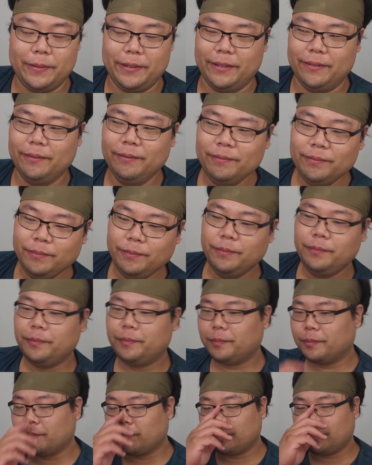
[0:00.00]
me,
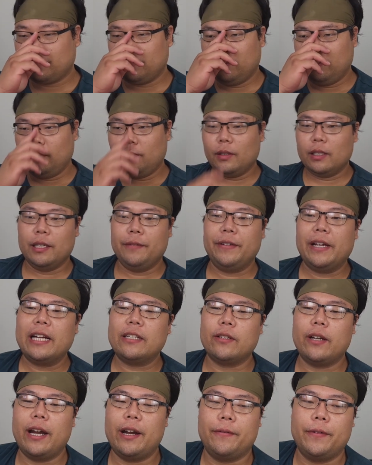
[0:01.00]
if you
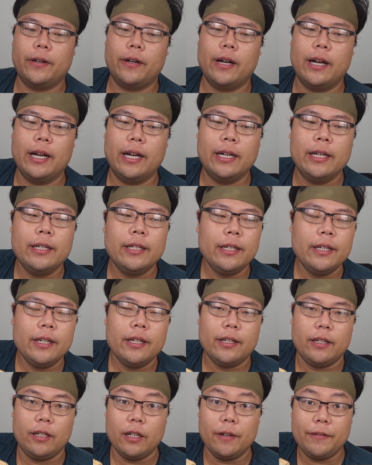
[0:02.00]
guys are ever
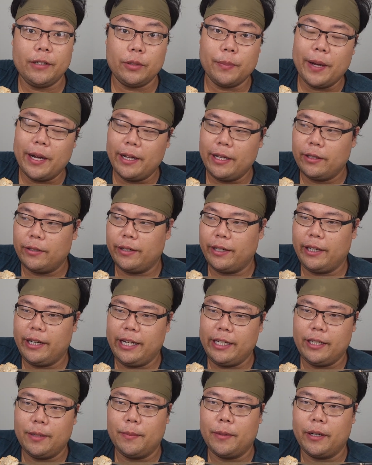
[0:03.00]
nervous about entering an
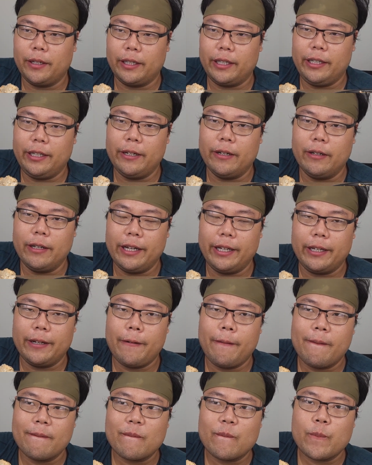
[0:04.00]
Asian market, like
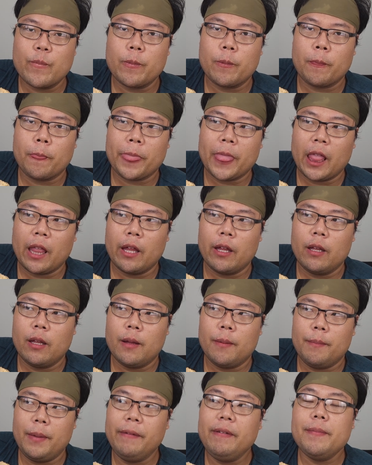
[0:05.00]

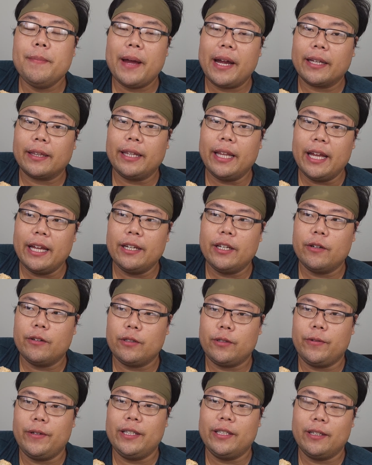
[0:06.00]
maybe back then there
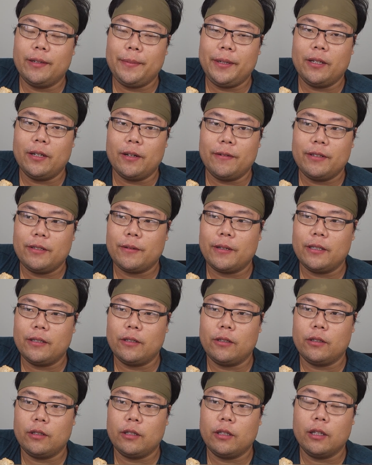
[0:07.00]
was reason to be nervous because
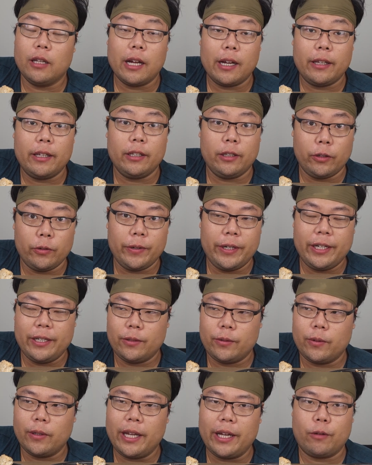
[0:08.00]
a lot of the
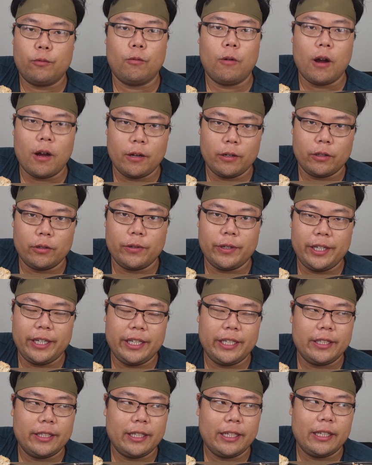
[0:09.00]
ingredients were like raw
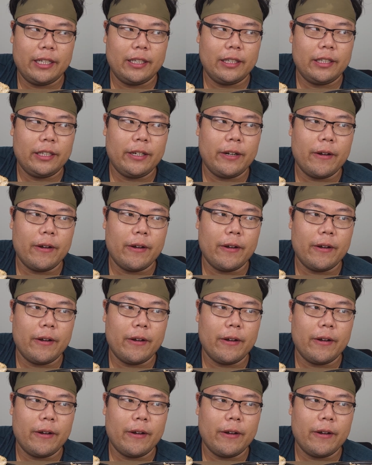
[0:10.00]
ingredients, and